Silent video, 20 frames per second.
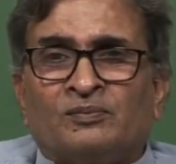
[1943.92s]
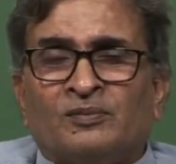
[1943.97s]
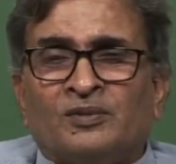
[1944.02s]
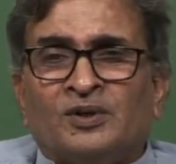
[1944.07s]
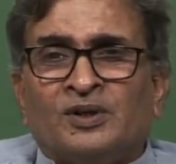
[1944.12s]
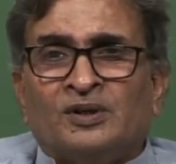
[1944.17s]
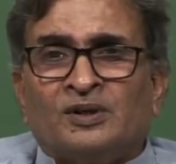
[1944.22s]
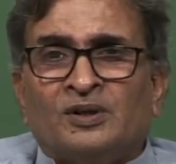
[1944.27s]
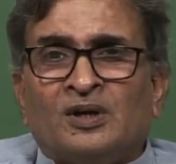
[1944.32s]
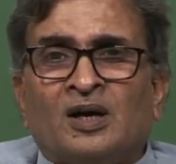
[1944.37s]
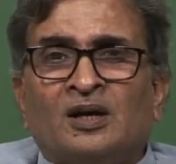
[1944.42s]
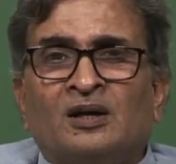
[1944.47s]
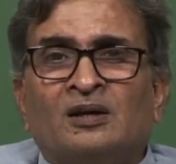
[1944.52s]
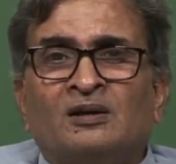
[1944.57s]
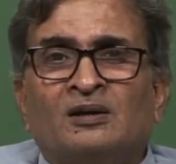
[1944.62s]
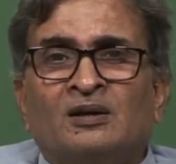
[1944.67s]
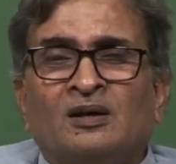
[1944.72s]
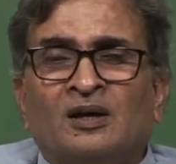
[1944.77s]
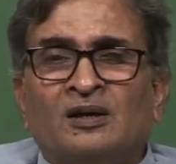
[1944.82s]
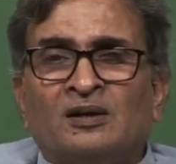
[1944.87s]
the
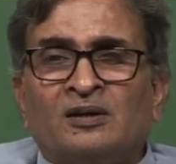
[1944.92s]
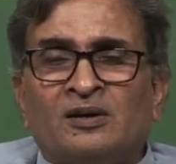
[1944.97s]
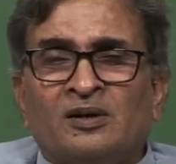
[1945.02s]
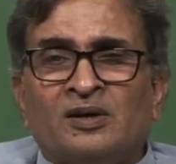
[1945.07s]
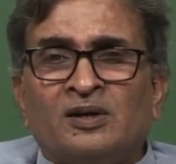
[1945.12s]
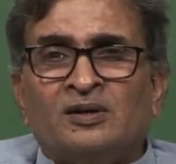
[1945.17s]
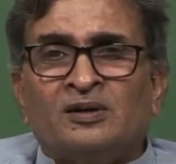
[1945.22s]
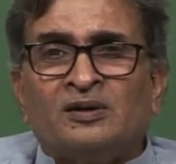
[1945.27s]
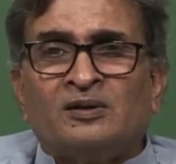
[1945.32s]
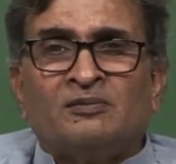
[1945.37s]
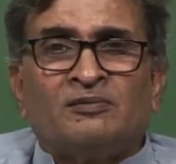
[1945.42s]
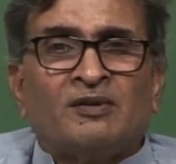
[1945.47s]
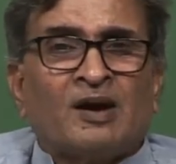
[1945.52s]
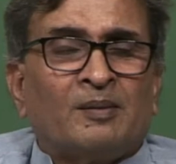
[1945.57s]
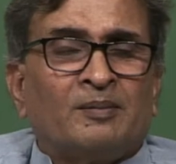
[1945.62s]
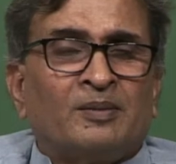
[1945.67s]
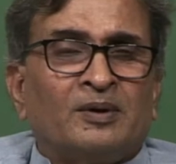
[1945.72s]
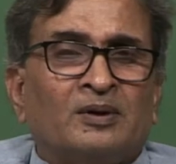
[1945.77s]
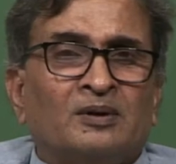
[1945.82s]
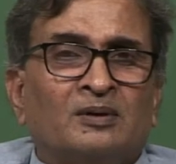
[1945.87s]
un, untreated
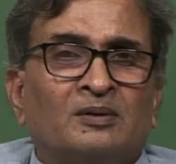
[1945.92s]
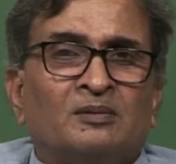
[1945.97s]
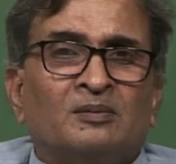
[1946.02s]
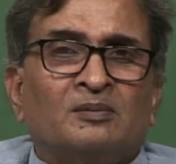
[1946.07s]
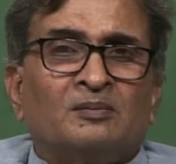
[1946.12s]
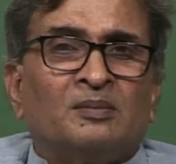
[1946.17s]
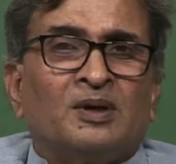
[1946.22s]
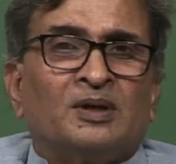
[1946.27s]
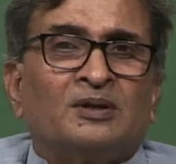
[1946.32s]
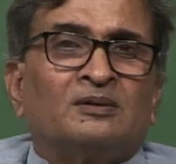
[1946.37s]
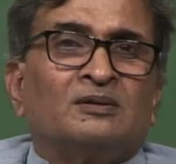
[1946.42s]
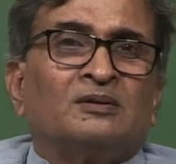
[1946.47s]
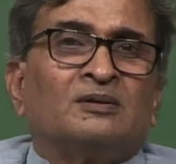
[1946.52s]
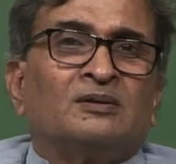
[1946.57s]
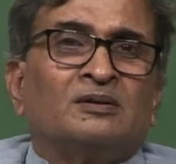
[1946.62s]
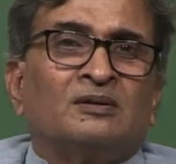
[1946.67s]
fabric, but